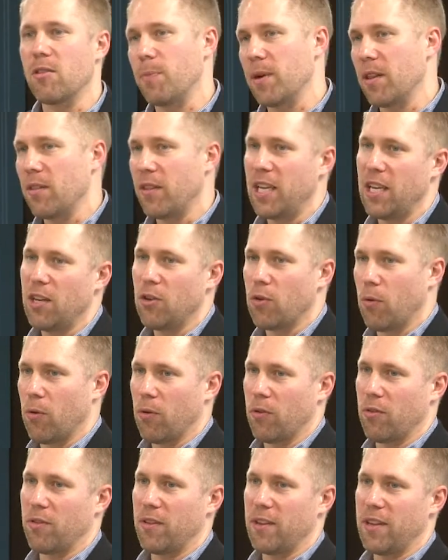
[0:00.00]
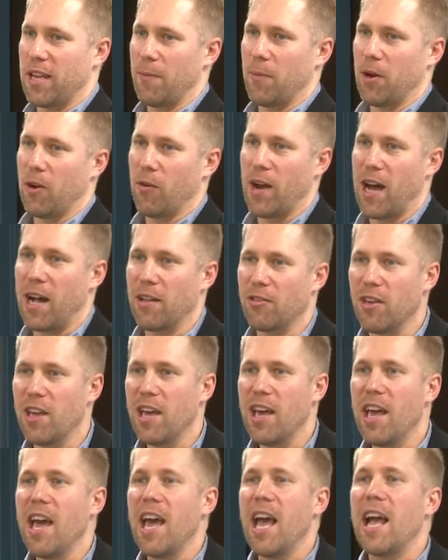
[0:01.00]
but lean towards the Democrats.
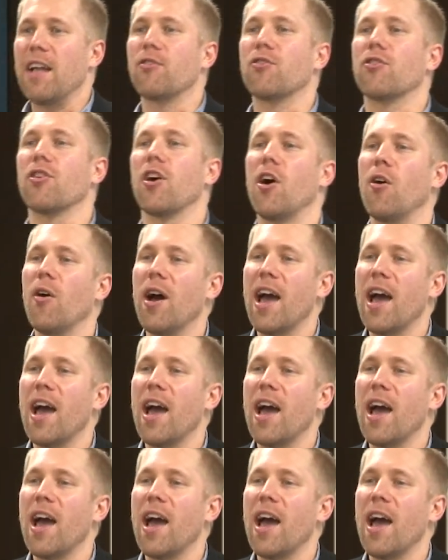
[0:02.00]
And so